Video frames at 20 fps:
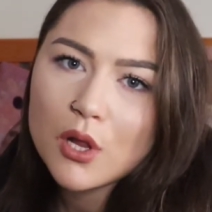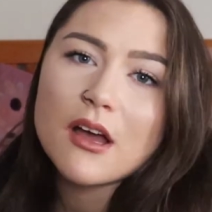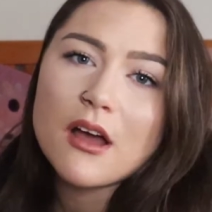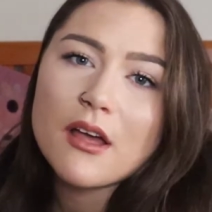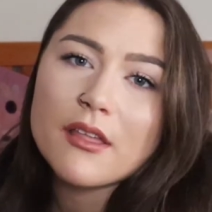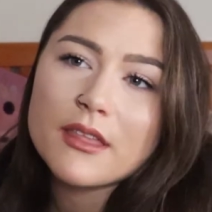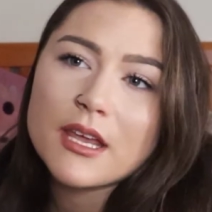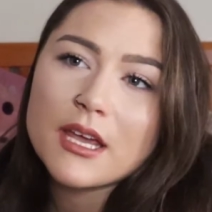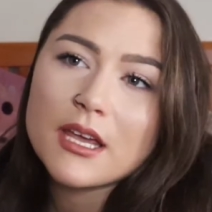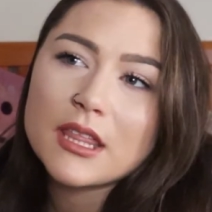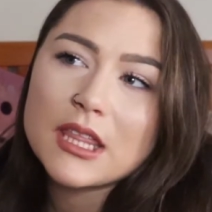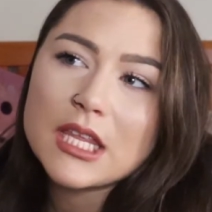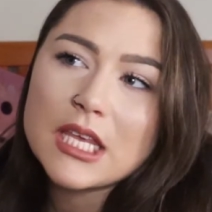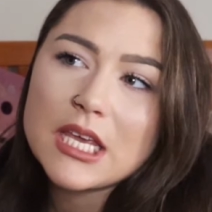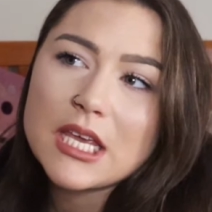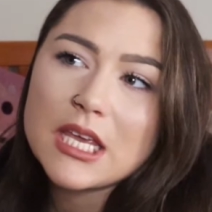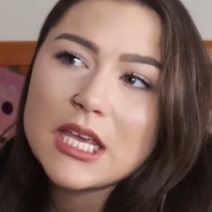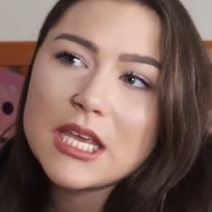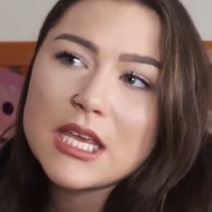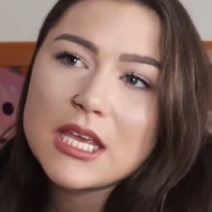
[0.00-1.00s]
I think
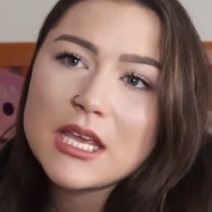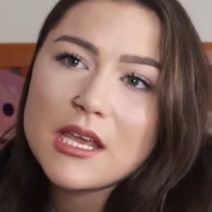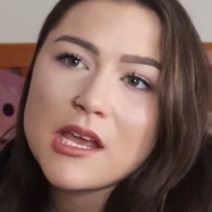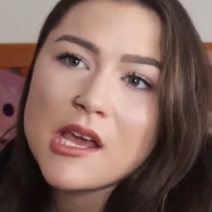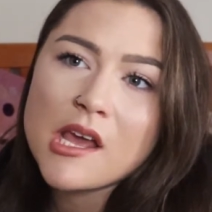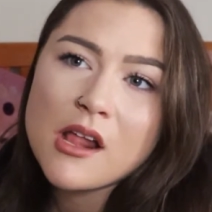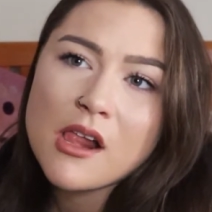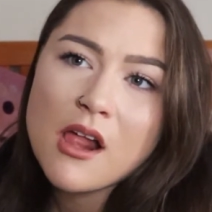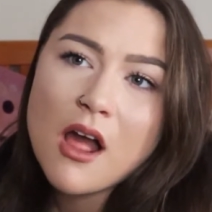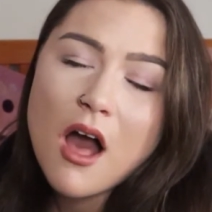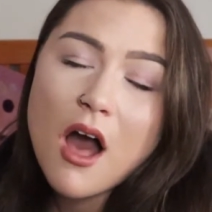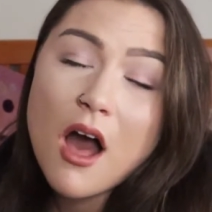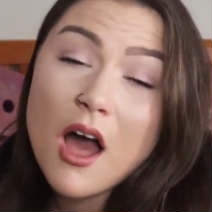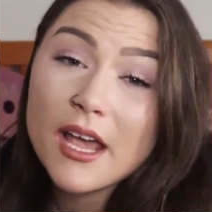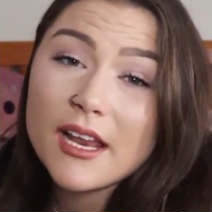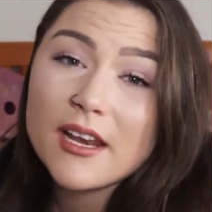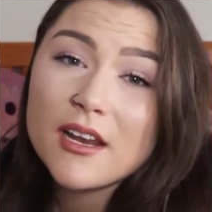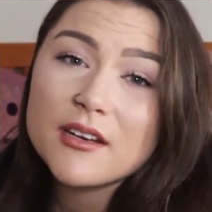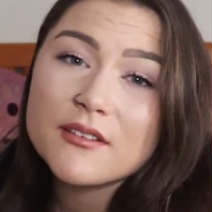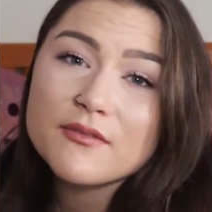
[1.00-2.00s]
the
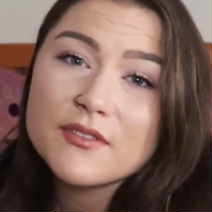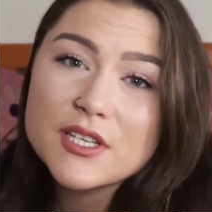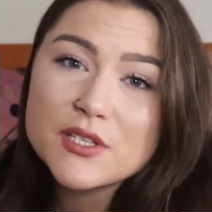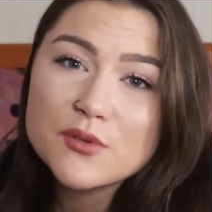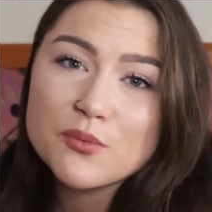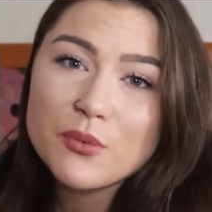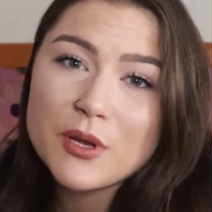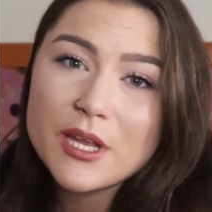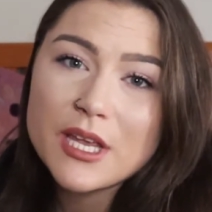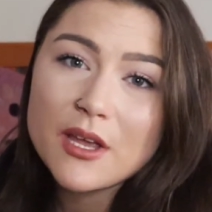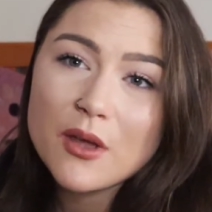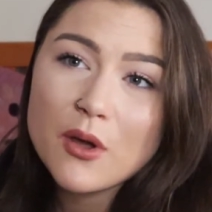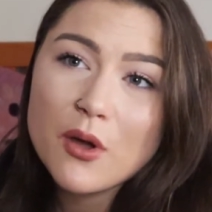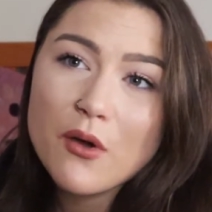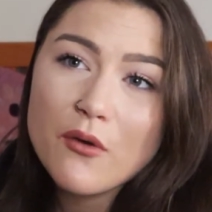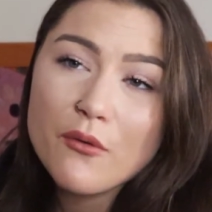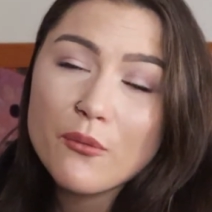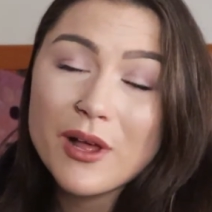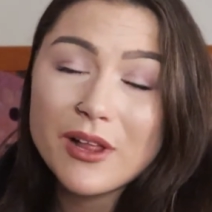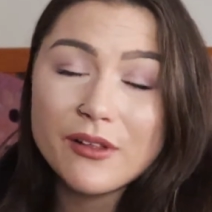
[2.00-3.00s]
highlight of this week,
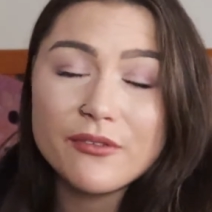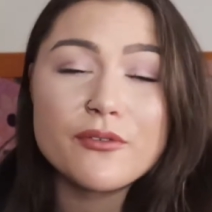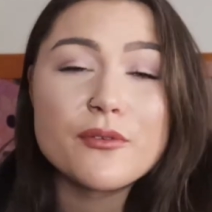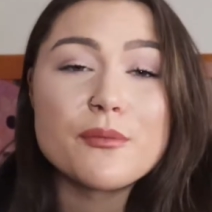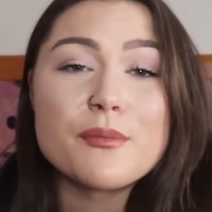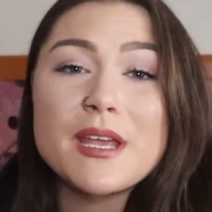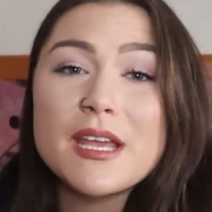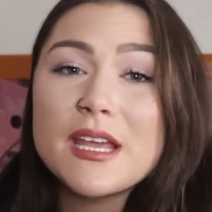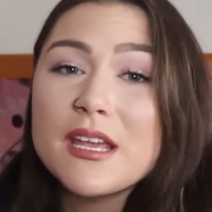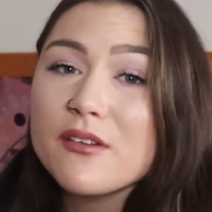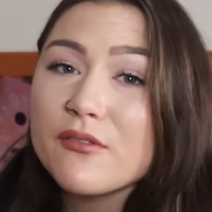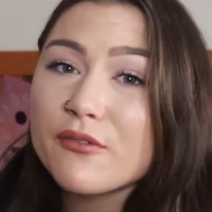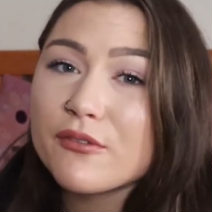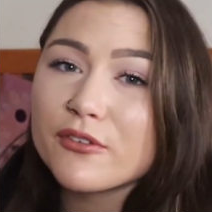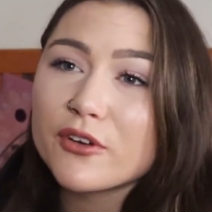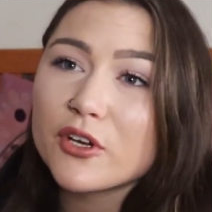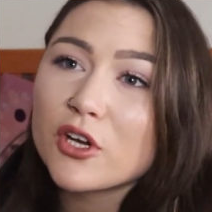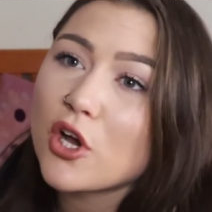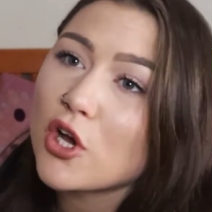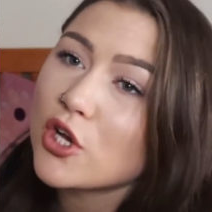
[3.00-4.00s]
well, for me,
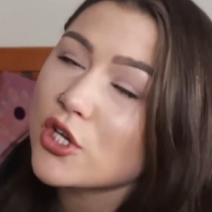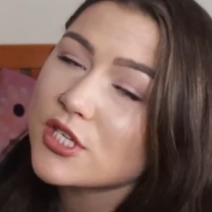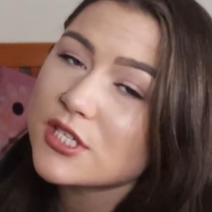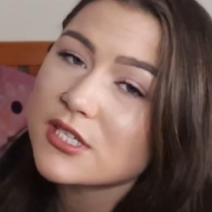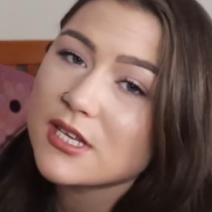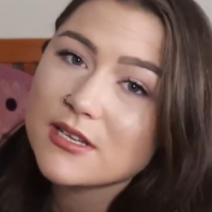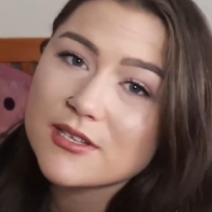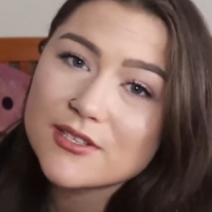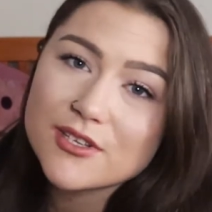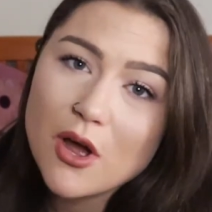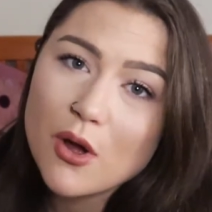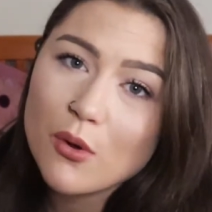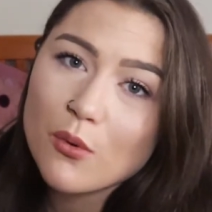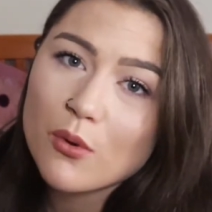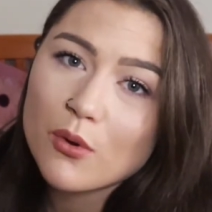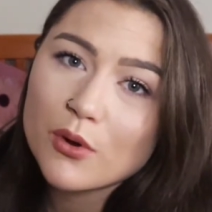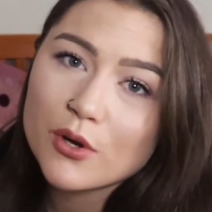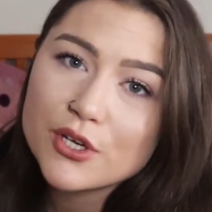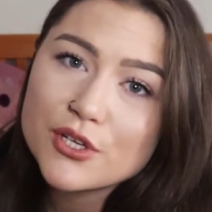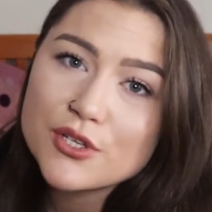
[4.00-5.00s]
for us as dog
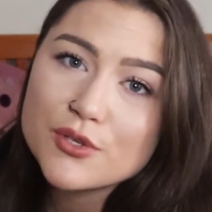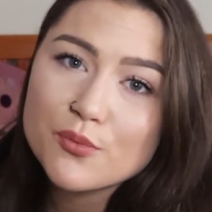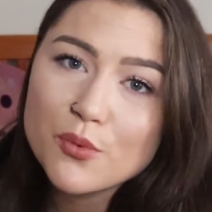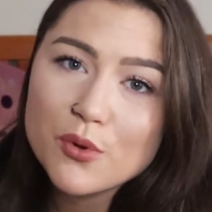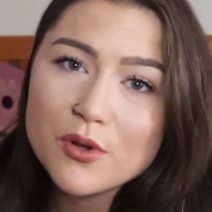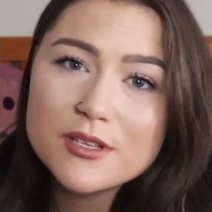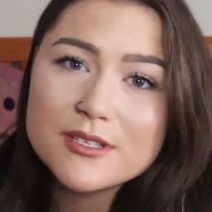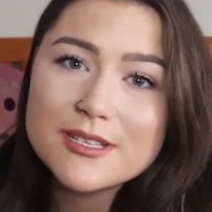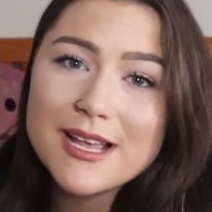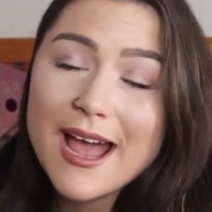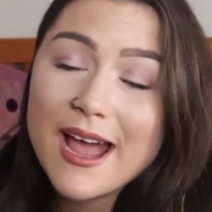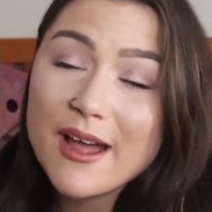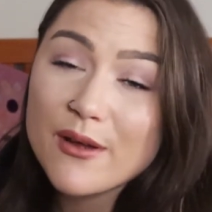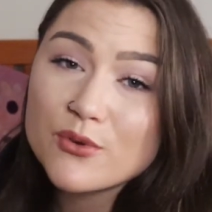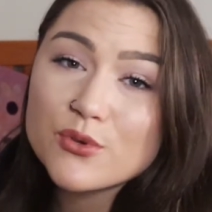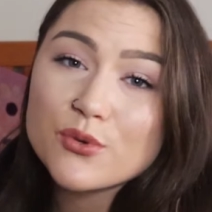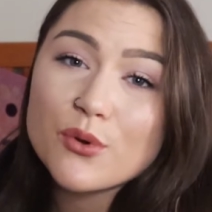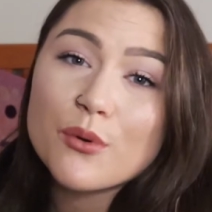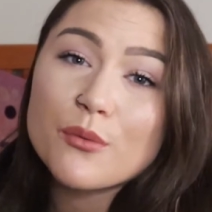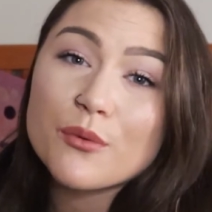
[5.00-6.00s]
walkers, was
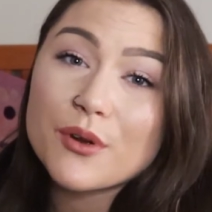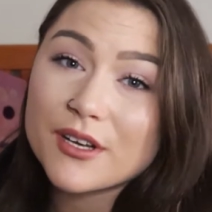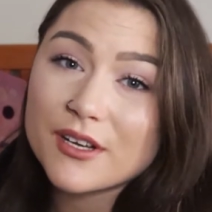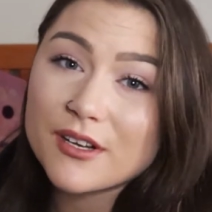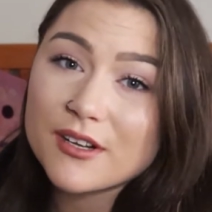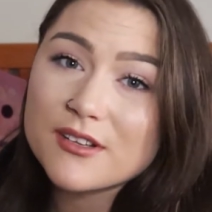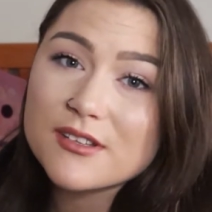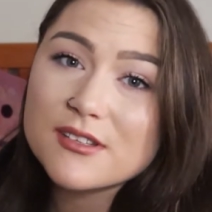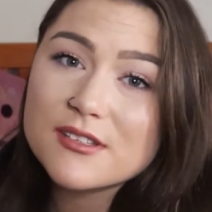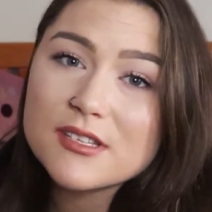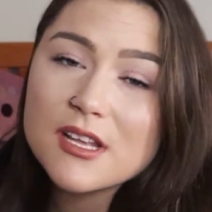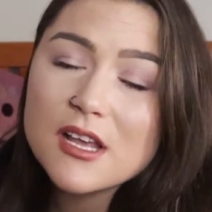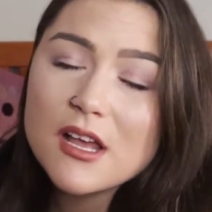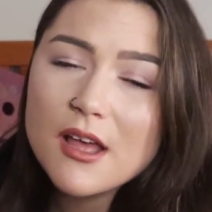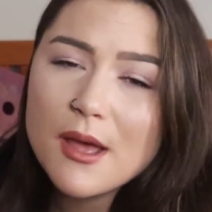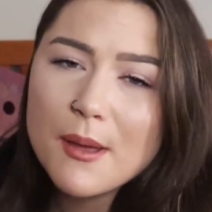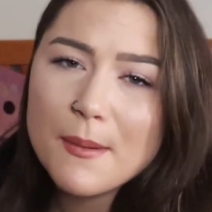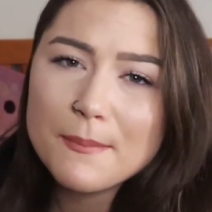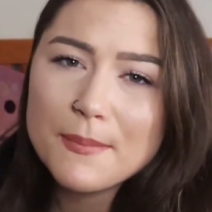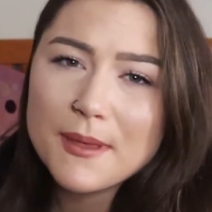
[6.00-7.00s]
outdoor workers
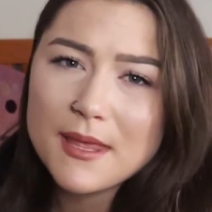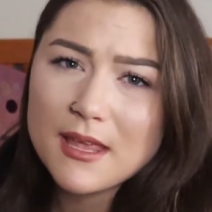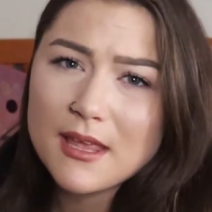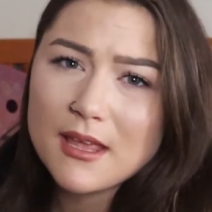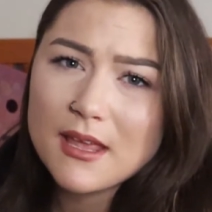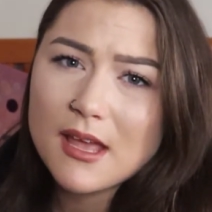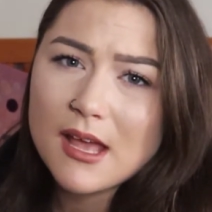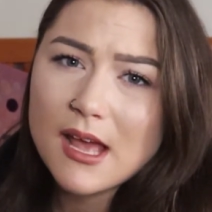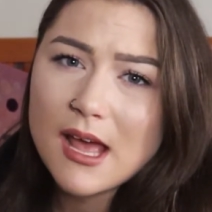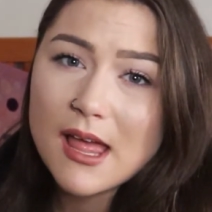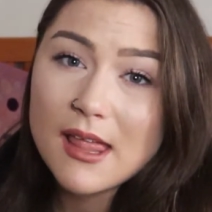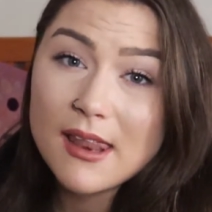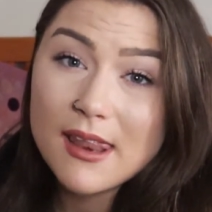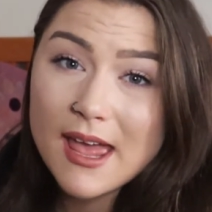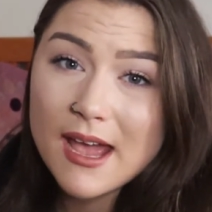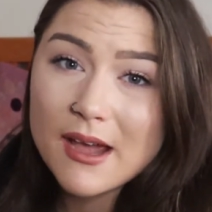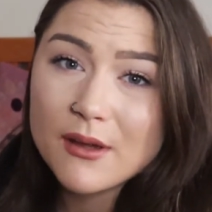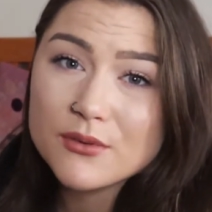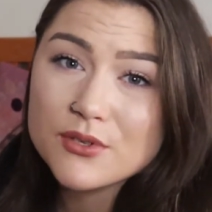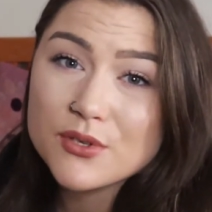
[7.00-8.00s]
being
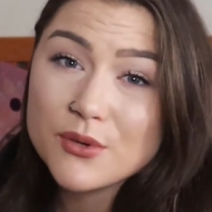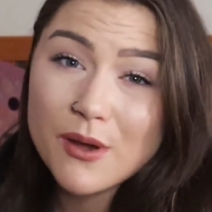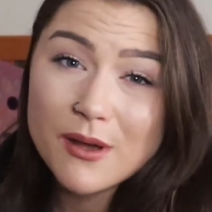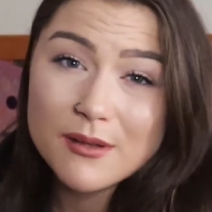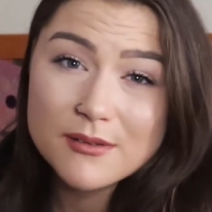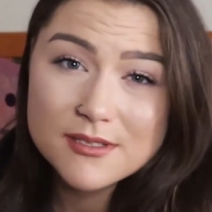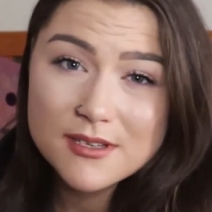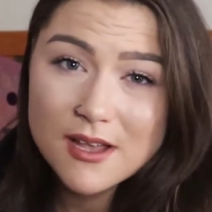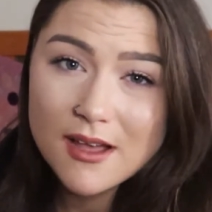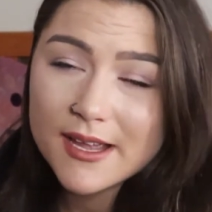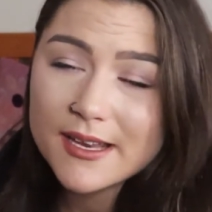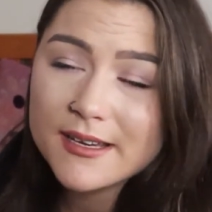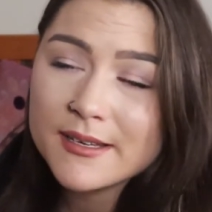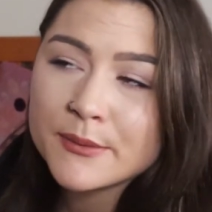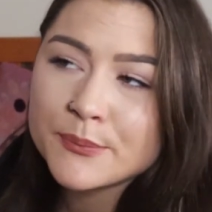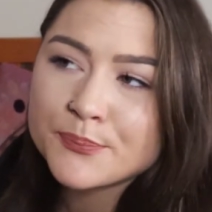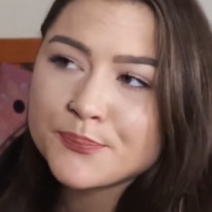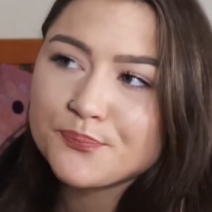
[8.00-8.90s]
allowed to go outside.